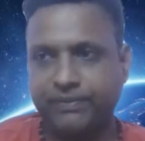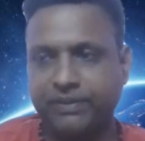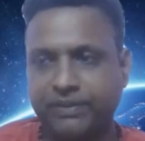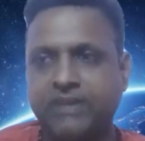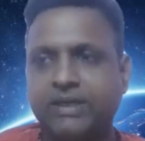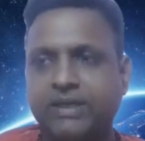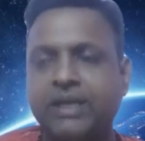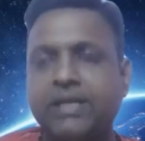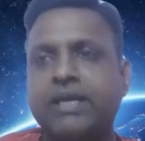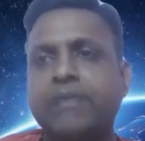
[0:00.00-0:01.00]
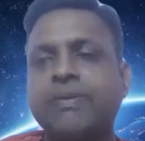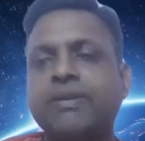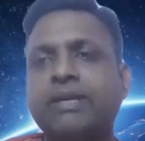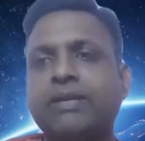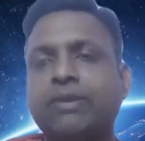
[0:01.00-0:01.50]
Understand? Even
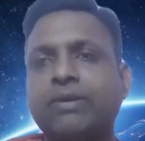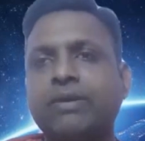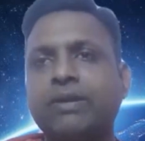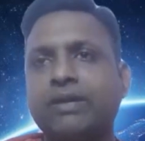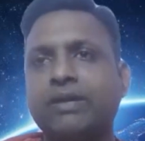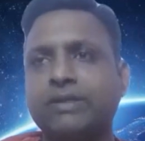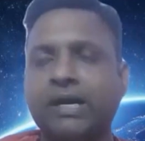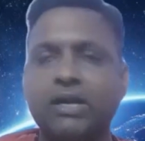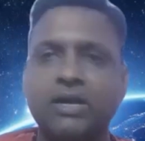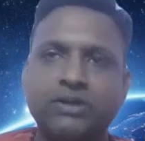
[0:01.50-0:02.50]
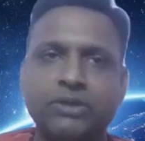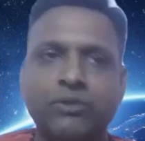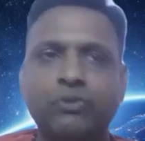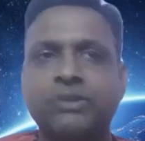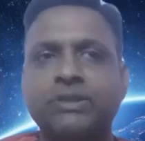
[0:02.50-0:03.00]
that one child also, they
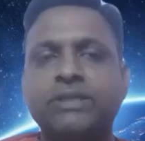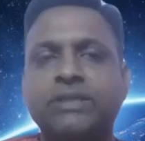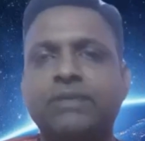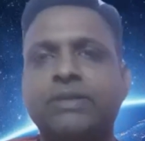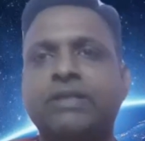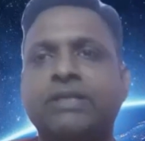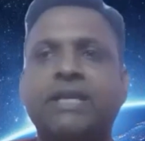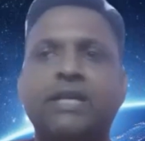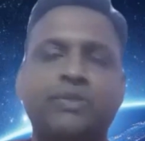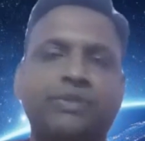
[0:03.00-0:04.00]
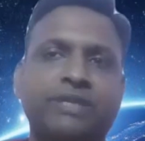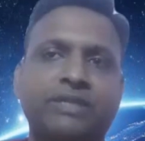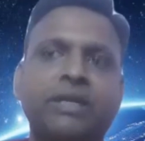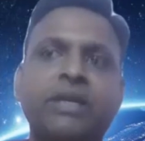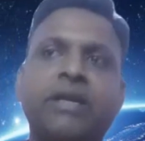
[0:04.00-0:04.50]
used to see something as
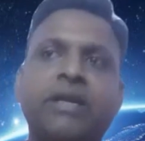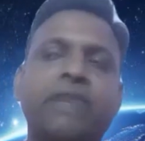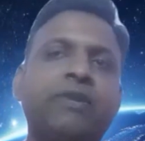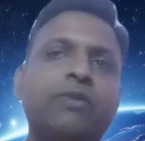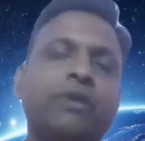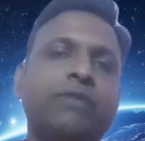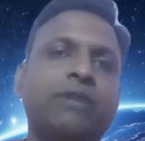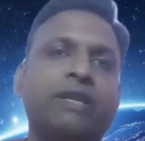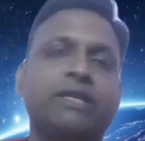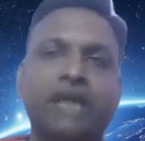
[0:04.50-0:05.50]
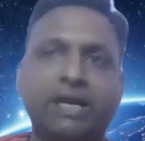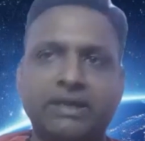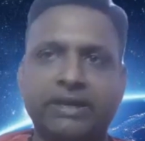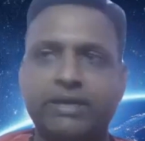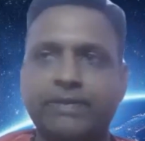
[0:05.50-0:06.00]
inauspicious. If they're going for any
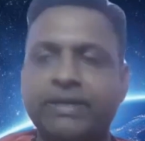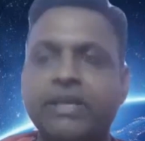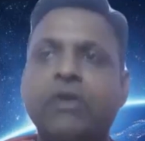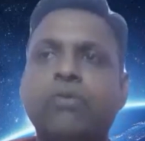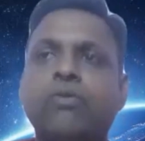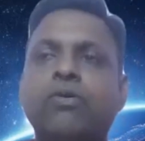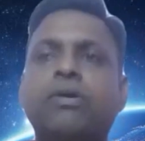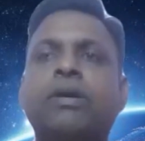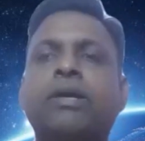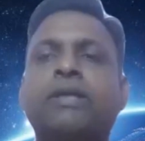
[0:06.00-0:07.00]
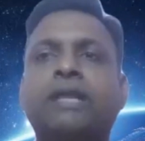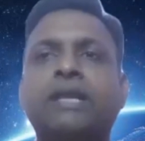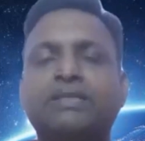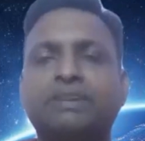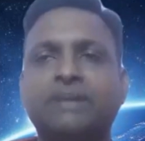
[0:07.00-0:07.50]
child treatment, oh, a
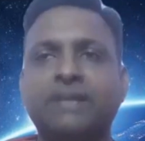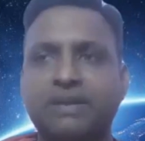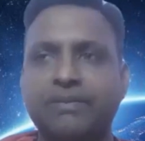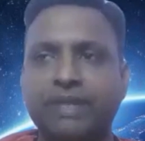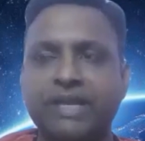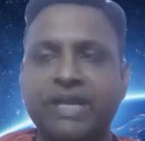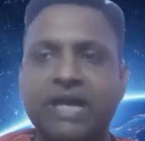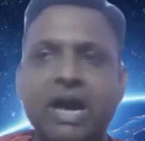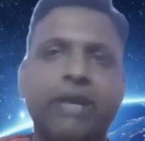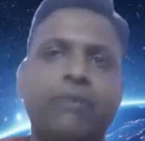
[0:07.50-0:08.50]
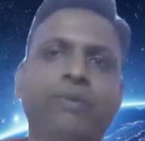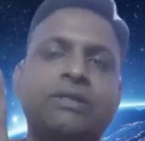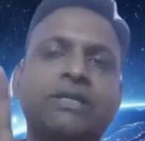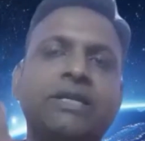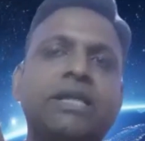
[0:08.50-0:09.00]
childless mother is coming, or a
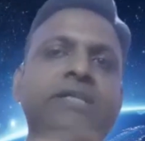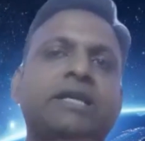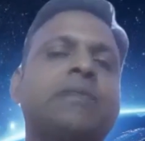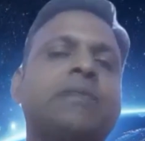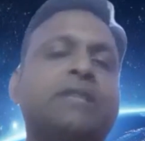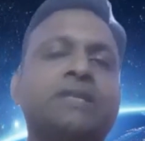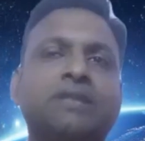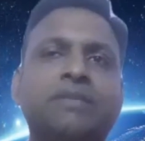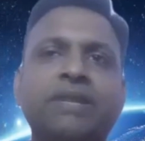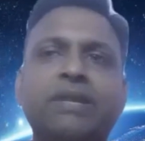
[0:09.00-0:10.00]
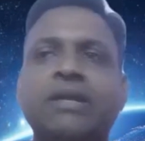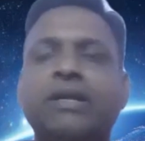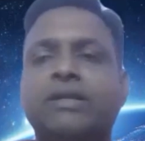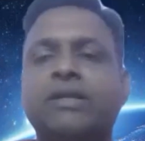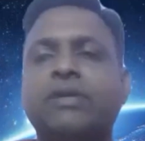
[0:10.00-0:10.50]
one single child mother is coming,
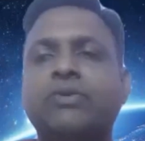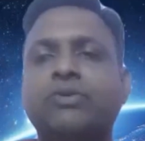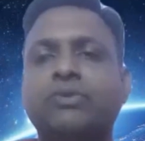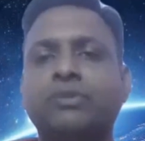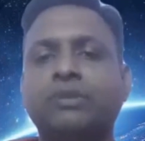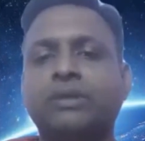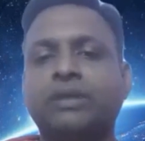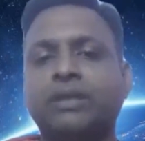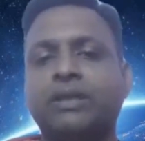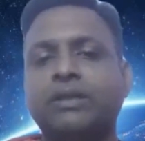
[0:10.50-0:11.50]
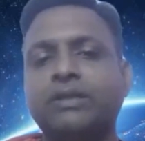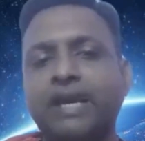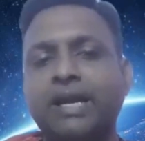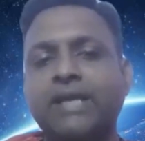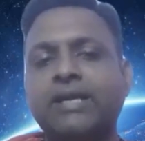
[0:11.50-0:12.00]
they used to
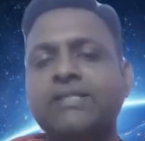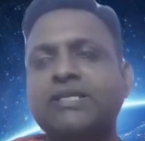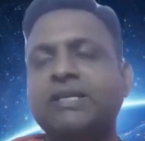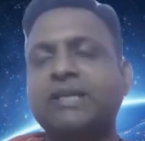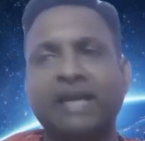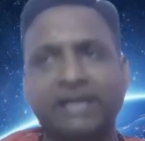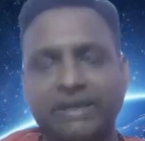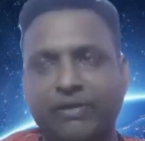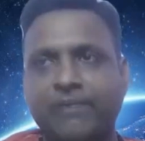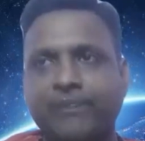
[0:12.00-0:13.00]
say it as negative.